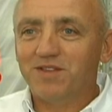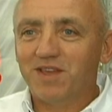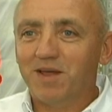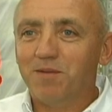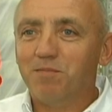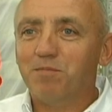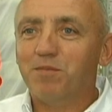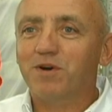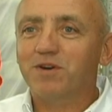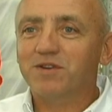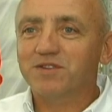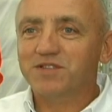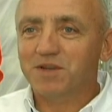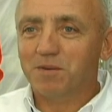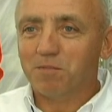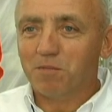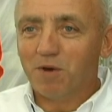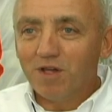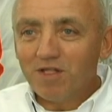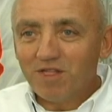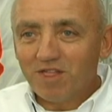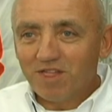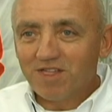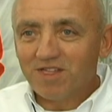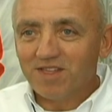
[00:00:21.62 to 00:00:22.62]
$10 a
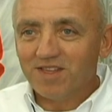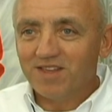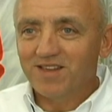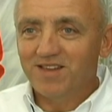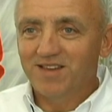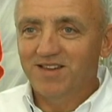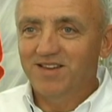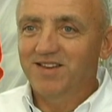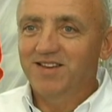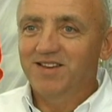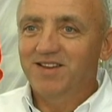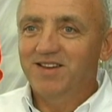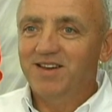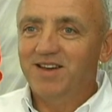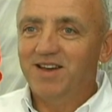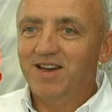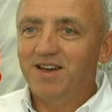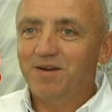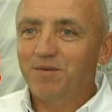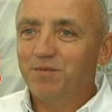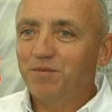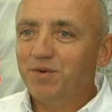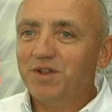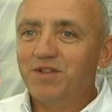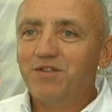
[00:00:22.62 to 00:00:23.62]
month,
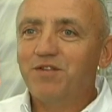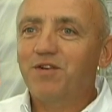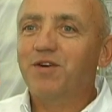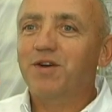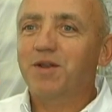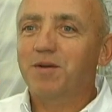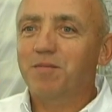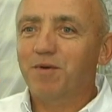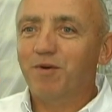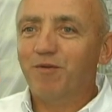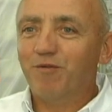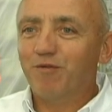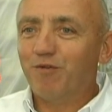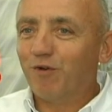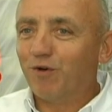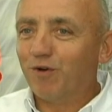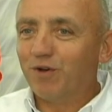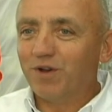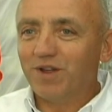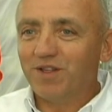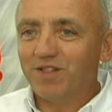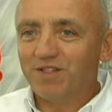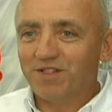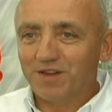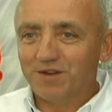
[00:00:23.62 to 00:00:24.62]
we're talking about
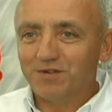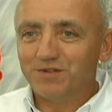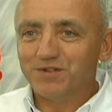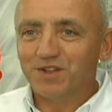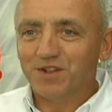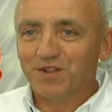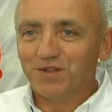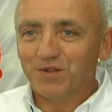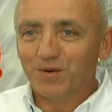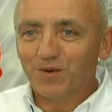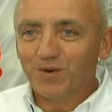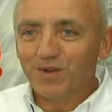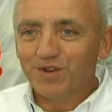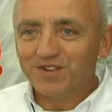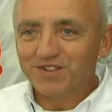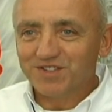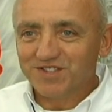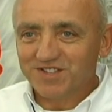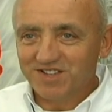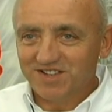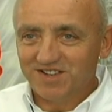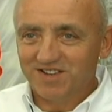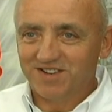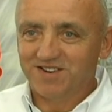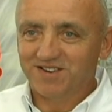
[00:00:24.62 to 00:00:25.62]

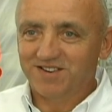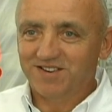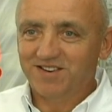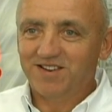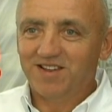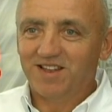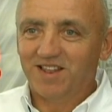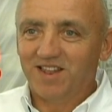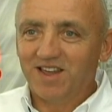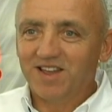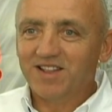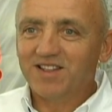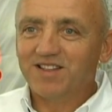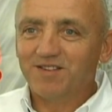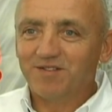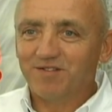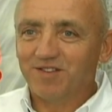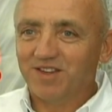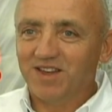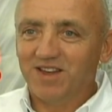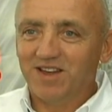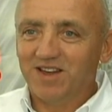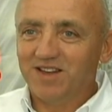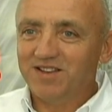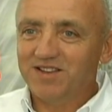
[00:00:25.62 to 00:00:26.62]
$40,000 here
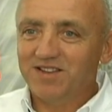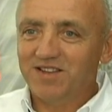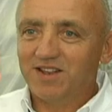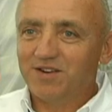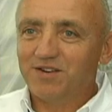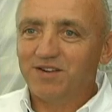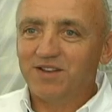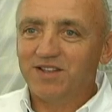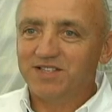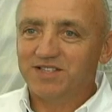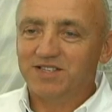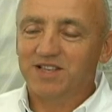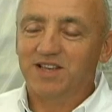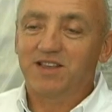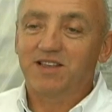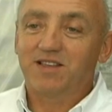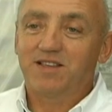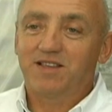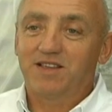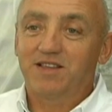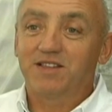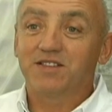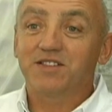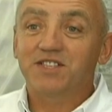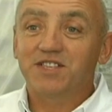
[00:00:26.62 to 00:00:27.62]
collectively. You know, that's a
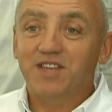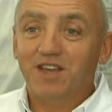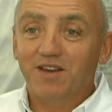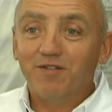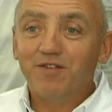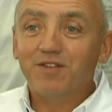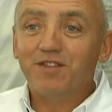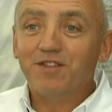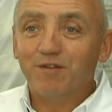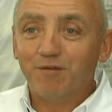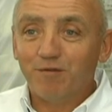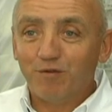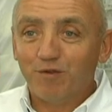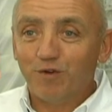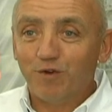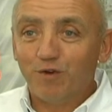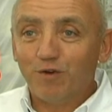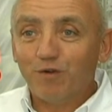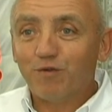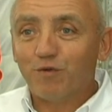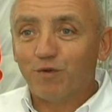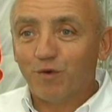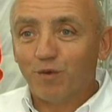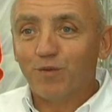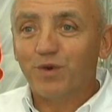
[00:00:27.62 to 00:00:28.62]
conservative
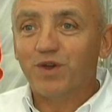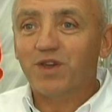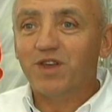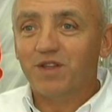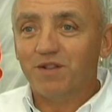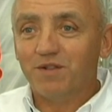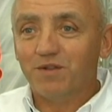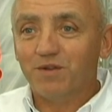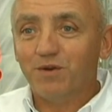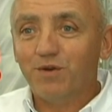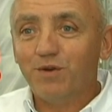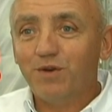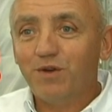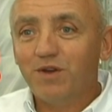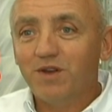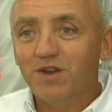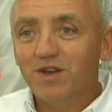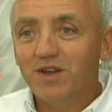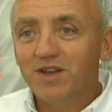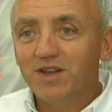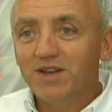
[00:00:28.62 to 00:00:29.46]
view of what we can do.